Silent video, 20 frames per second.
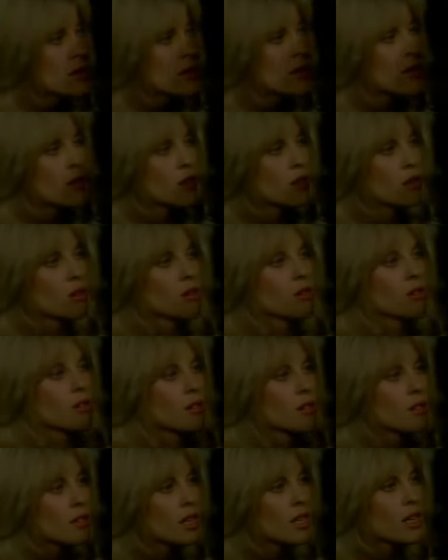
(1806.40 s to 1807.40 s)
No.
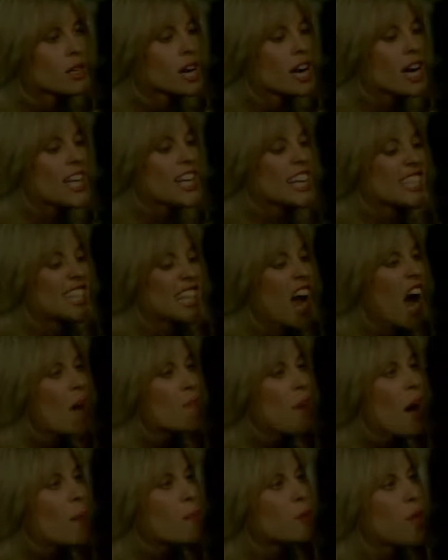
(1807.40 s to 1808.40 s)
Listen,
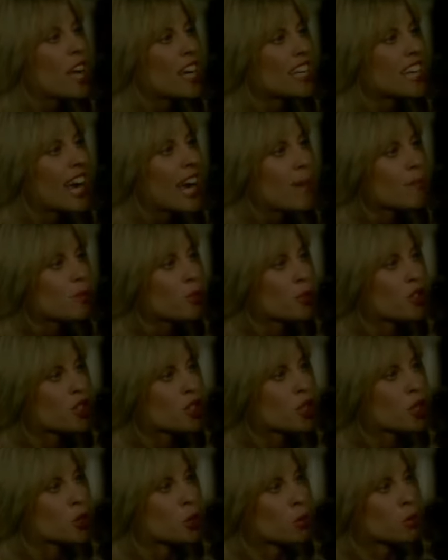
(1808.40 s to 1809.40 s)
I'm not playing games with
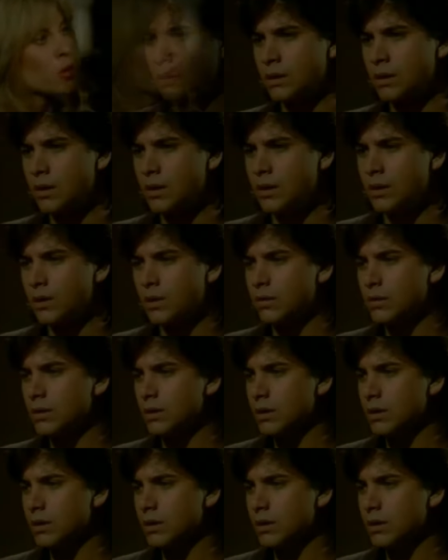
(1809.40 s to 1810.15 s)
you. What